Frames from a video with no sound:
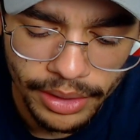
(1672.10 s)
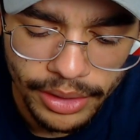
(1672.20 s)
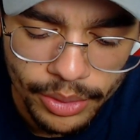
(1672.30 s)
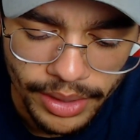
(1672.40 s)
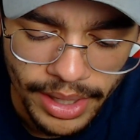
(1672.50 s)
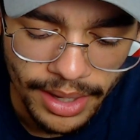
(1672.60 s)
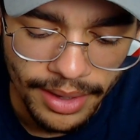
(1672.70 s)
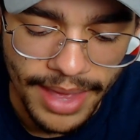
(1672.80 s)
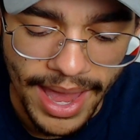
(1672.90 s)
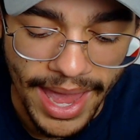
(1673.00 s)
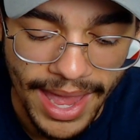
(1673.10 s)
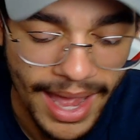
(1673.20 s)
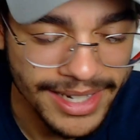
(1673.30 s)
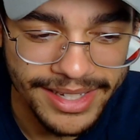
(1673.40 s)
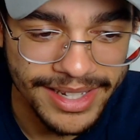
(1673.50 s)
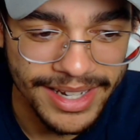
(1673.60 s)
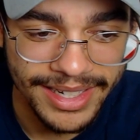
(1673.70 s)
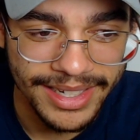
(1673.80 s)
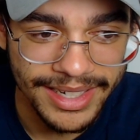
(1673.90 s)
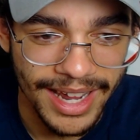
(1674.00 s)
Luke, that I
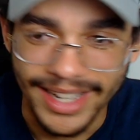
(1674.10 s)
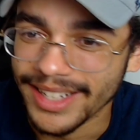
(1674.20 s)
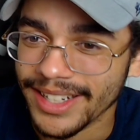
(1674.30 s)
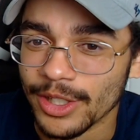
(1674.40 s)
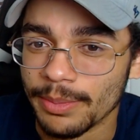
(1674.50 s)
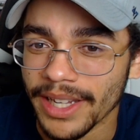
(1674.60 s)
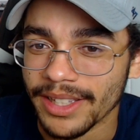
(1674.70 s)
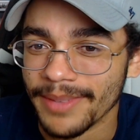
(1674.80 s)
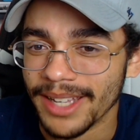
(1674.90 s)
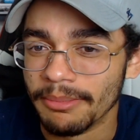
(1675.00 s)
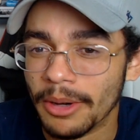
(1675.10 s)
didn't expect it, man.